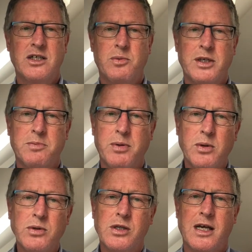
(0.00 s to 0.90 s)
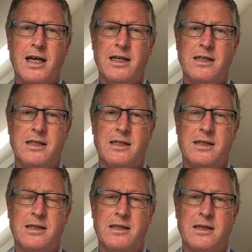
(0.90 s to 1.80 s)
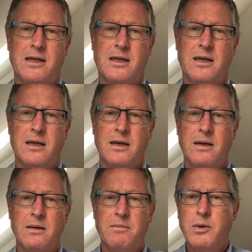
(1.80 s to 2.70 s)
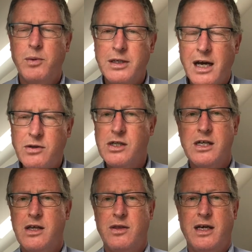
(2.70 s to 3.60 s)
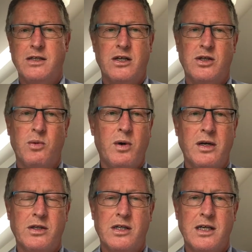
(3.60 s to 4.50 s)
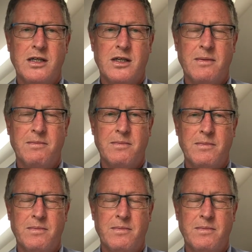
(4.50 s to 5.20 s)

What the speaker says: To which Paul says, but we don't see things as the world sees them.